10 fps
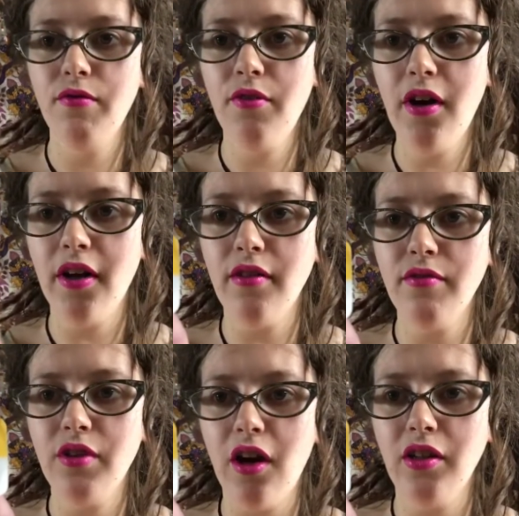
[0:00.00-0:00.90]

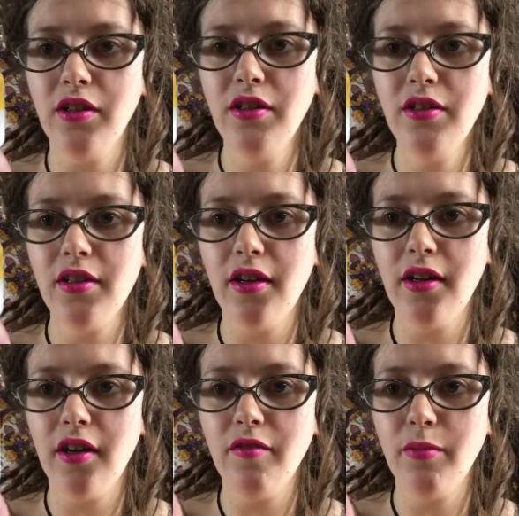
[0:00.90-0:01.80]
$5
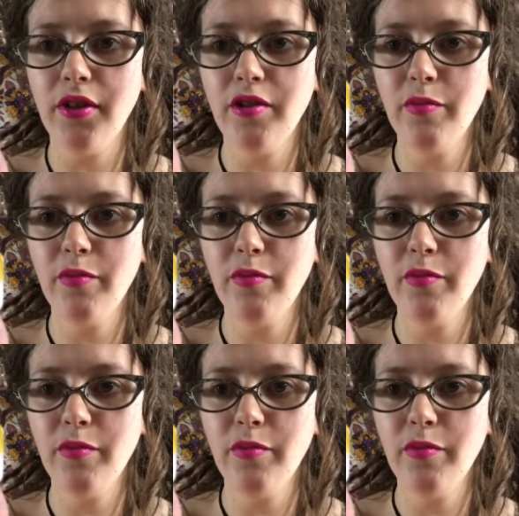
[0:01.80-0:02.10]
at half price